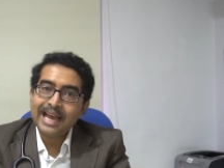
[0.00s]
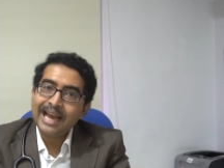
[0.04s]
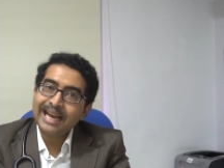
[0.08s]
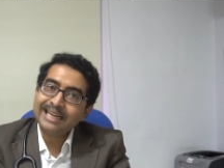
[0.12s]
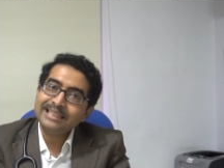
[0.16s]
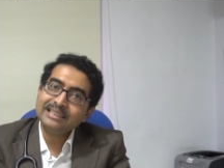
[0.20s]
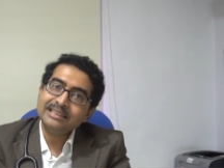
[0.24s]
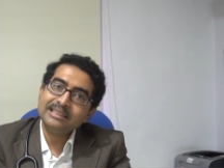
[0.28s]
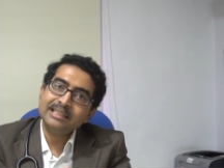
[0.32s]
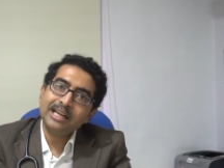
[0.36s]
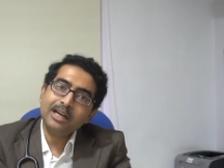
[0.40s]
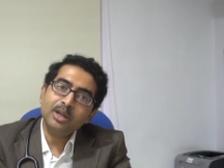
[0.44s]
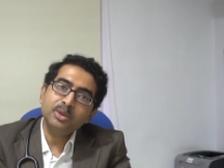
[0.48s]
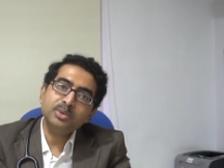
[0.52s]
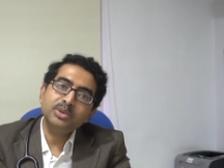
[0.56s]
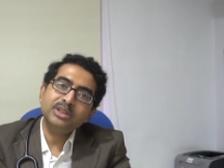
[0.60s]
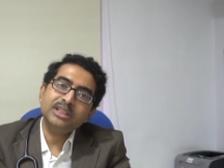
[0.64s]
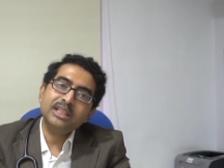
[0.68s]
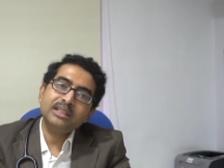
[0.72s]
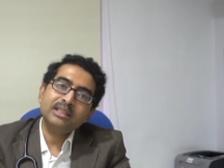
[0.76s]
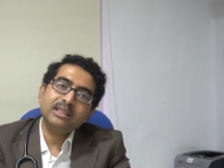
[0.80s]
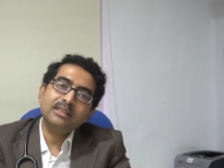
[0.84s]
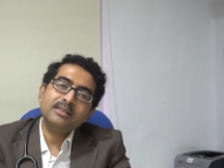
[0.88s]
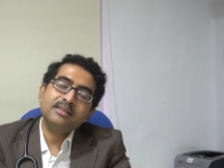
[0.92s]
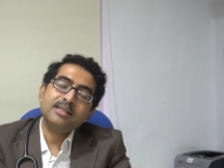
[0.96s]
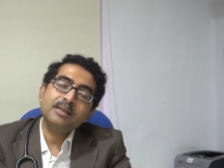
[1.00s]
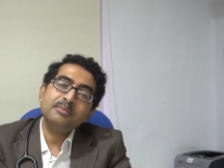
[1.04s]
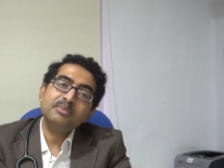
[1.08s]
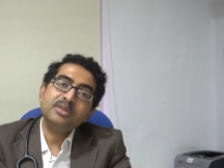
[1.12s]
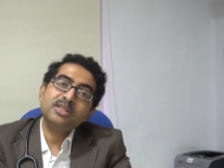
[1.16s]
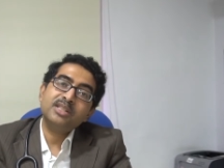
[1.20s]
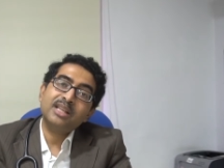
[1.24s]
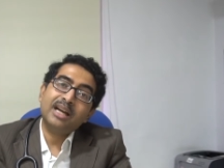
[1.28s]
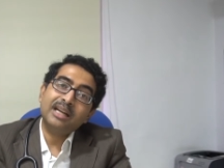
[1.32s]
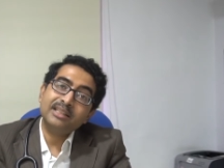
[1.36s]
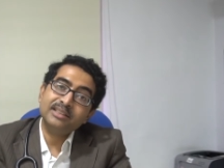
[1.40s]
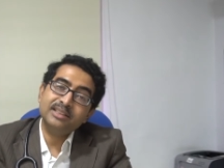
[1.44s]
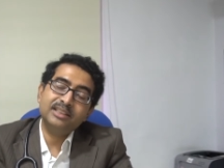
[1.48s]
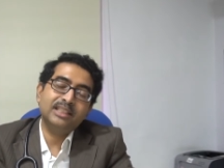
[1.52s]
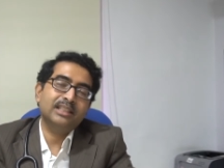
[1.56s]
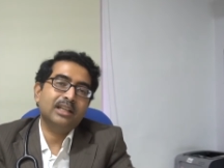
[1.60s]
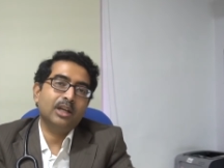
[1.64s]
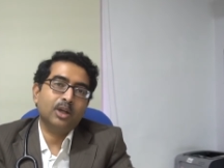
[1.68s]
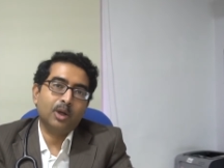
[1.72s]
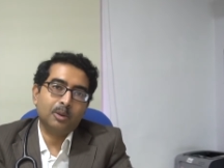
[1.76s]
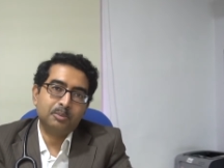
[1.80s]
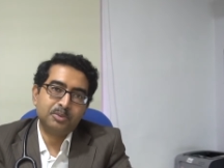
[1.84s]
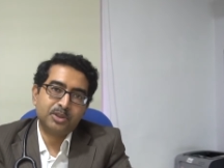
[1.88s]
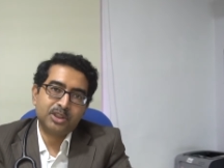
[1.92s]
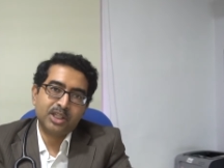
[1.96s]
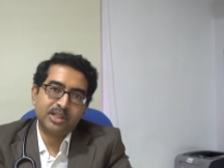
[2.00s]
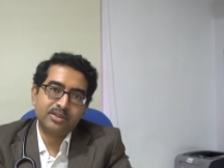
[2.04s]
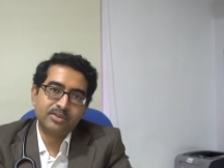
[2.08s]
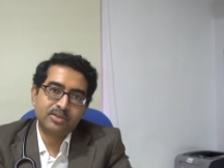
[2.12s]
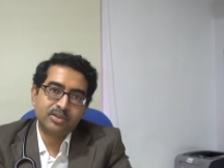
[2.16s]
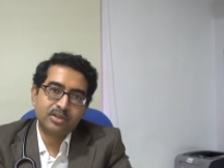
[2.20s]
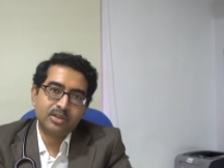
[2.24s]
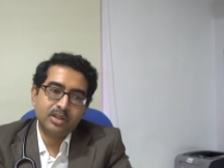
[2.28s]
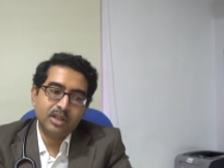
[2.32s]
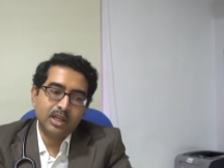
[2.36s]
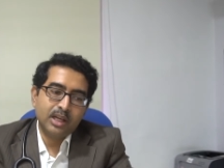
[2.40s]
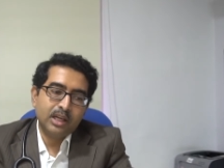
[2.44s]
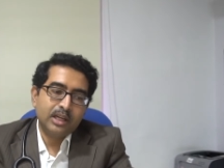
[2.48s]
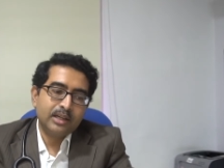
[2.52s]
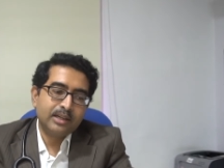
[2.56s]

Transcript: And now there are some surgical options.